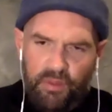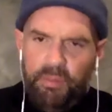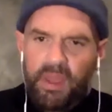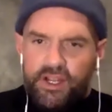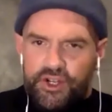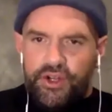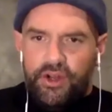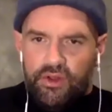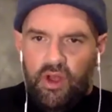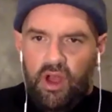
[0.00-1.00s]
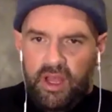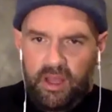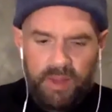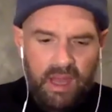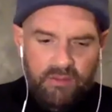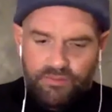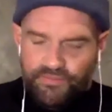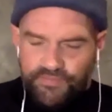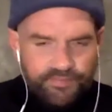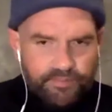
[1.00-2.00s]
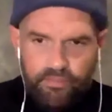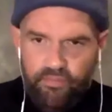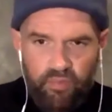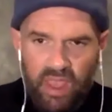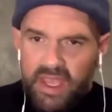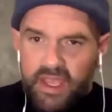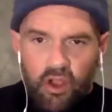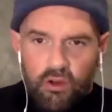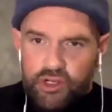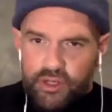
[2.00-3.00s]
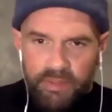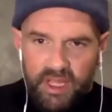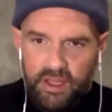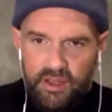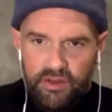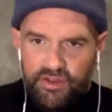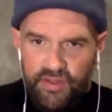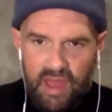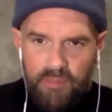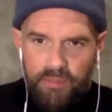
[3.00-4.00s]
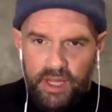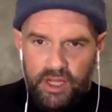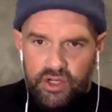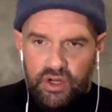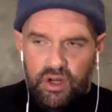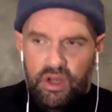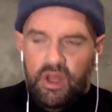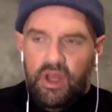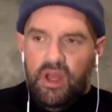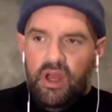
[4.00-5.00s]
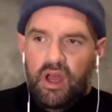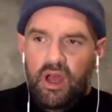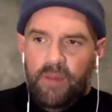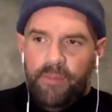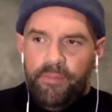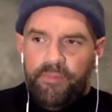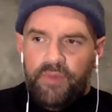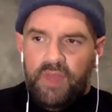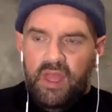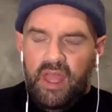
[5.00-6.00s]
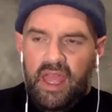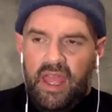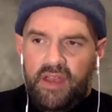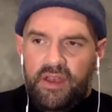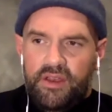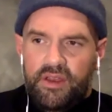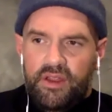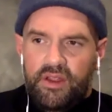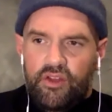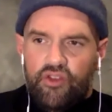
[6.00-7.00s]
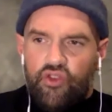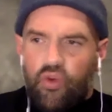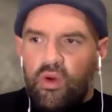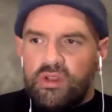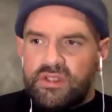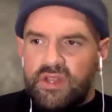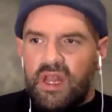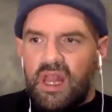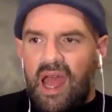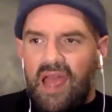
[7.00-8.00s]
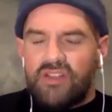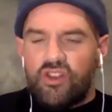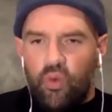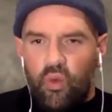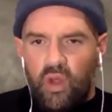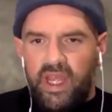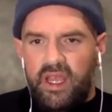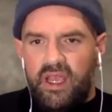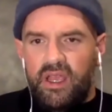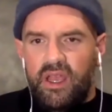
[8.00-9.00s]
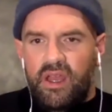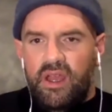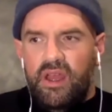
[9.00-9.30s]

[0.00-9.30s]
the picture you're talking about, he coached me to that picture, um, and towards the last week,